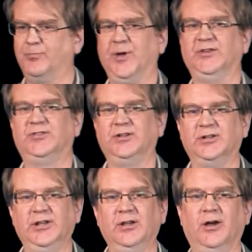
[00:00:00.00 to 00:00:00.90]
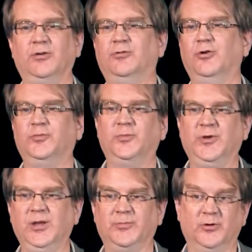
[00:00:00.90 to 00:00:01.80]
basically a group of
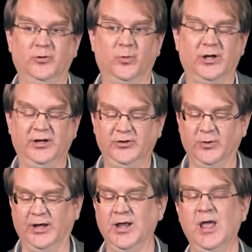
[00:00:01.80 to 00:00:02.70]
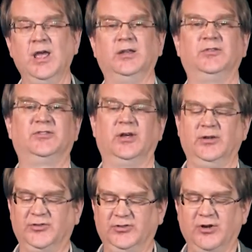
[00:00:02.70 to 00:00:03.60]
people who want to do it.
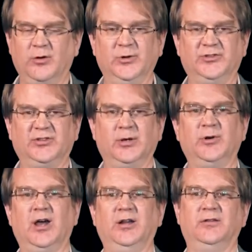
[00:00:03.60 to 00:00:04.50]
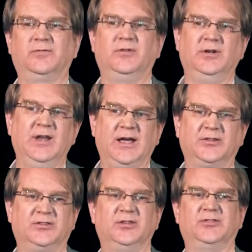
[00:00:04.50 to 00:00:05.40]
Start with some kind of
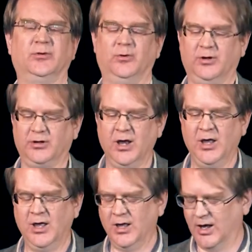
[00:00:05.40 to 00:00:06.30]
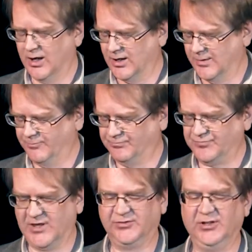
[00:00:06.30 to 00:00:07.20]
nexus or
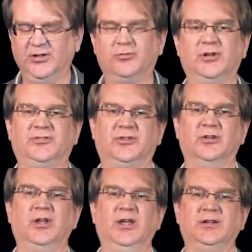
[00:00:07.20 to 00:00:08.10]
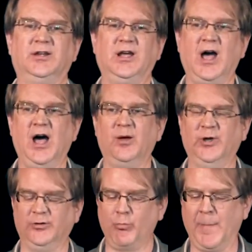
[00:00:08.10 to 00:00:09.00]
seed crystal in
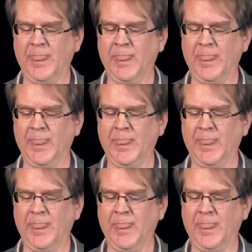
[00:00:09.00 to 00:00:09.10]
common